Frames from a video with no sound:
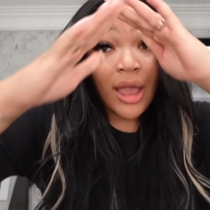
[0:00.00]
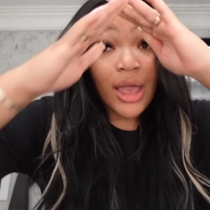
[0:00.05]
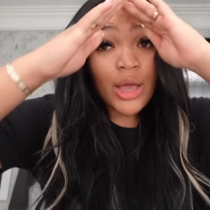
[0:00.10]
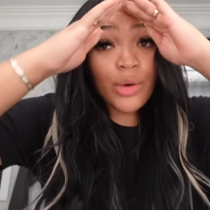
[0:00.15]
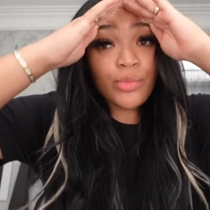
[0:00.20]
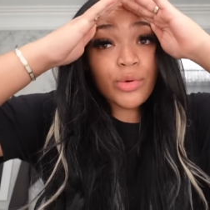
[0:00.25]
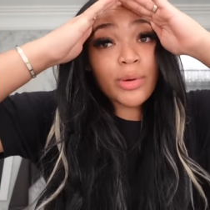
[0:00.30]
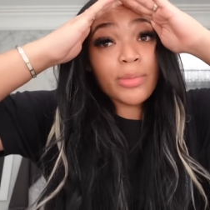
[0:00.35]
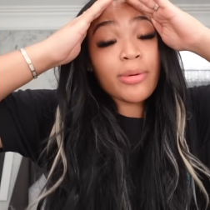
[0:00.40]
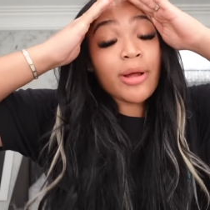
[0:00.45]

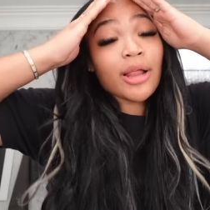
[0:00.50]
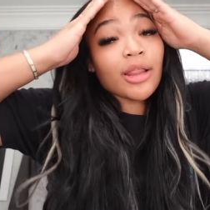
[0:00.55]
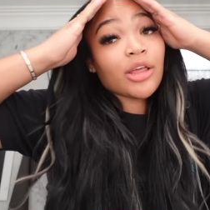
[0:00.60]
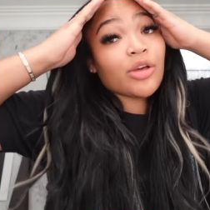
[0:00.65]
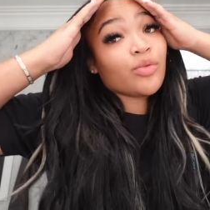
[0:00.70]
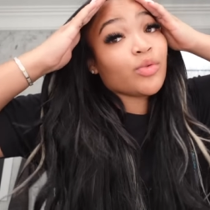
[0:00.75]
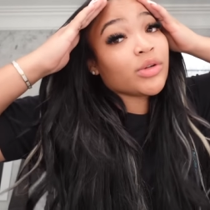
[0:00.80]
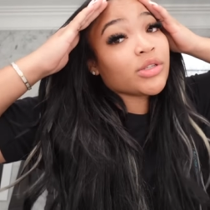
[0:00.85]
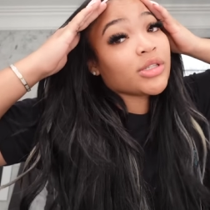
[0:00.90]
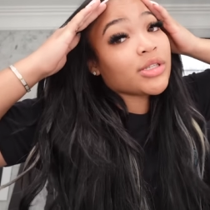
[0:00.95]
and we're
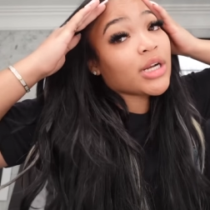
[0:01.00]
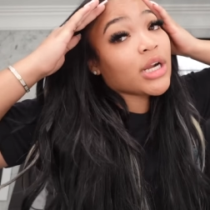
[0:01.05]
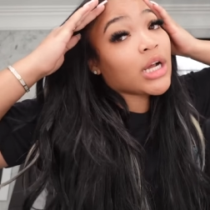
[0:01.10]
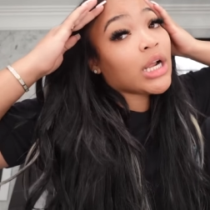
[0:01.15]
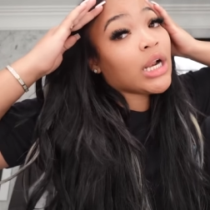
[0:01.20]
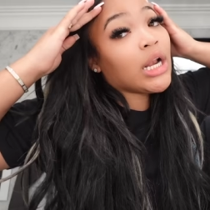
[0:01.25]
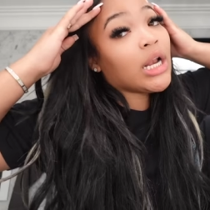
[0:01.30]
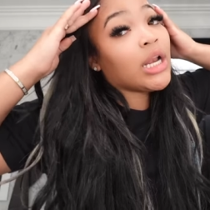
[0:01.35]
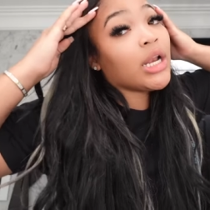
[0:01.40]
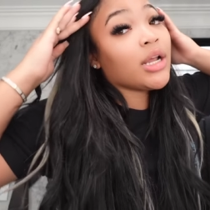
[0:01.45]
probably going to the
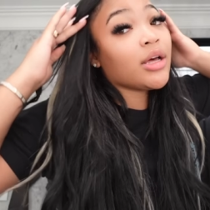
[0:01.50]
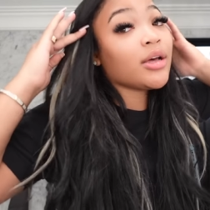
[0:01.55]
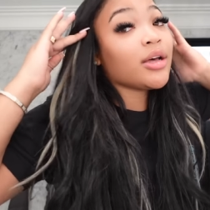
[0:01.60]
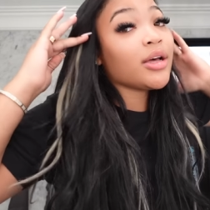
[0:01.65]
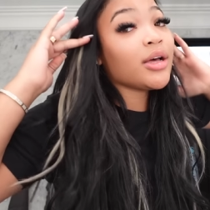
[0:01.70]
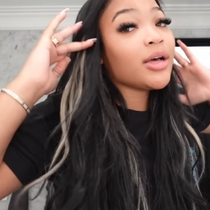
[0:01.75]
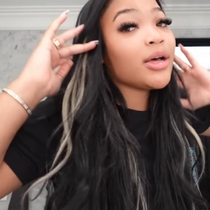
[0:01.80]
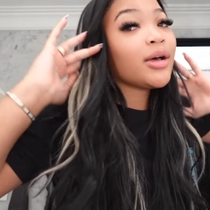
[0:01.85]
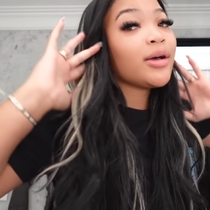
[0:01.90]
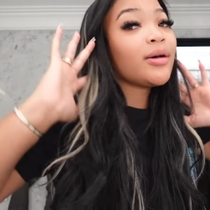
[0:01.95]

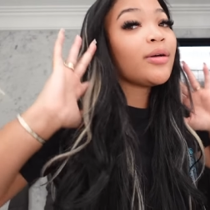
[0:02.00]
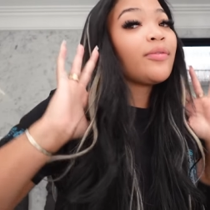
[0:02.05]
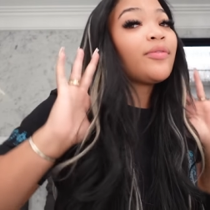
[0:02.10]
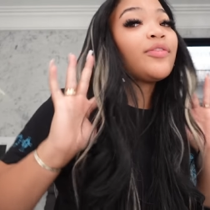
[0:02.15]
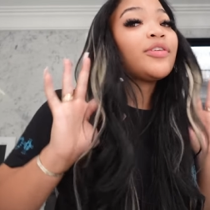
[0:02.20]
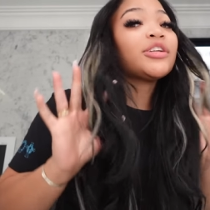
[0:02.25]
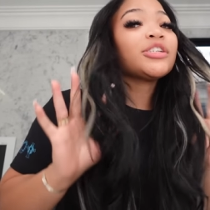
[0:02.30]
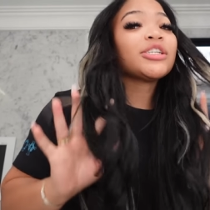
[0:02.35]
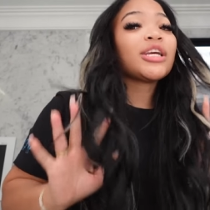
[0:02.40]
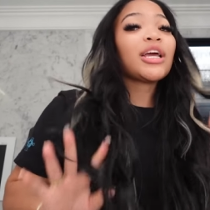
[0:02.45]

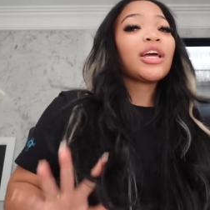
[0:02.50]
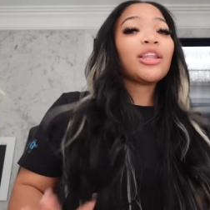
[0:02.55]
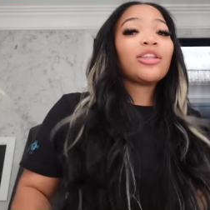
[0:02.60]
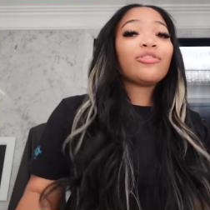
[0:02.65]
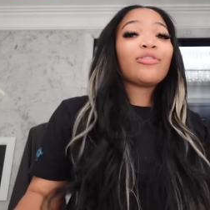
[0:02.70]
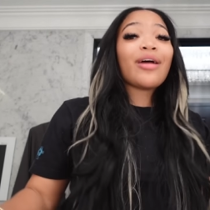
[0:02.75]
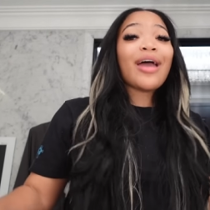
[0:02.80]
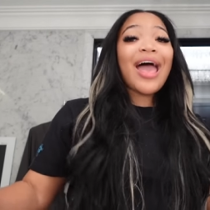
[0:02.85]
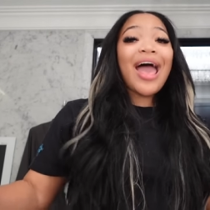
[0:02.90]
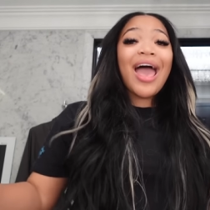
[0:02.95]
club, gonna shake a
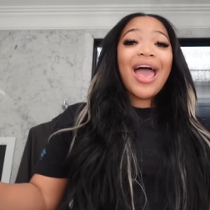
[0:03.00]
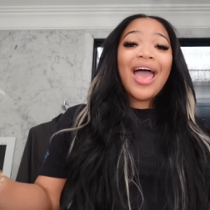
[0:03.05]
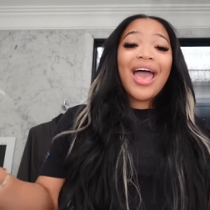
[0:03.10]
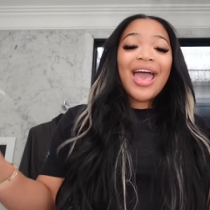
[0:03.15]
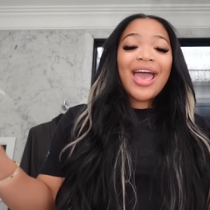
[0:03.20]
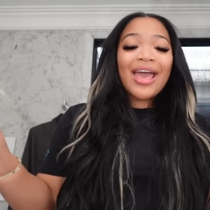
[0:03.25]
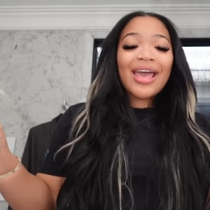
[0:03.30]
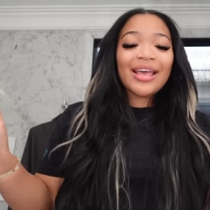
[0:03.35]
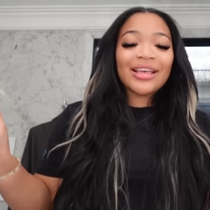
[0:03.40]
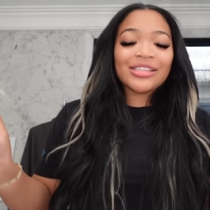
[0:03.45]
little
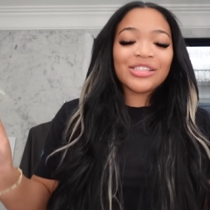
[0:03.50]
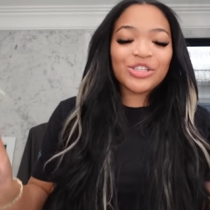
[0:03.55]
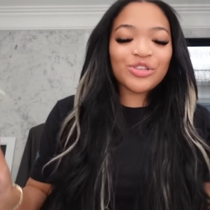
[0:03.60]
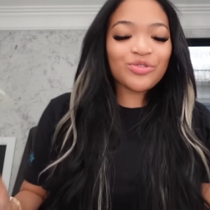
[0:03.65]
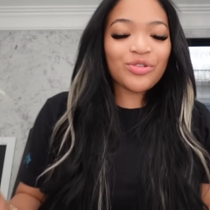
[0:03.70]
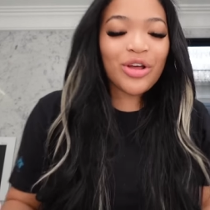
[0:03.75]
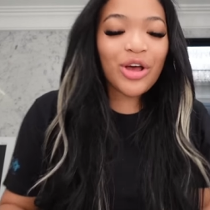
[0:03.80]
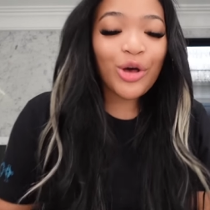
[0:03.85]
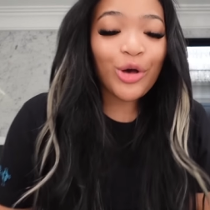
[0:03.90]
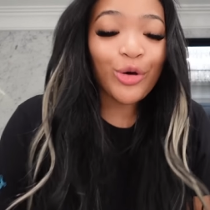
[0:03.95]
ass,
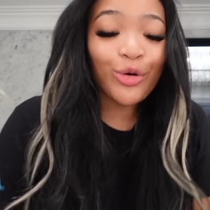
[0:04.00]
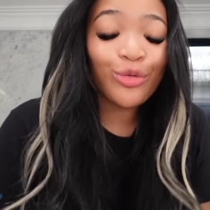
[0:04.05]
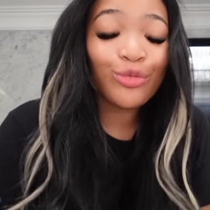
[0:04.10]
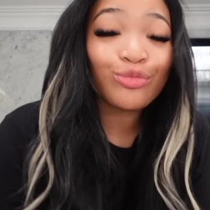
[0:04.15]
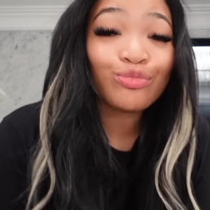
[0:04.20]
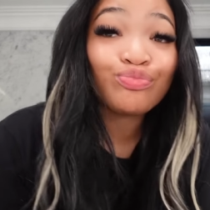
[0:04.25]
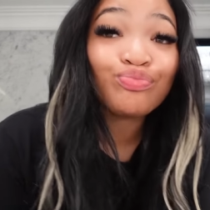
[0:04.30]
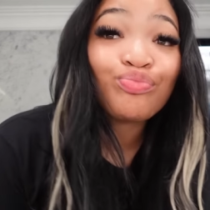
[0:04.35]
you know.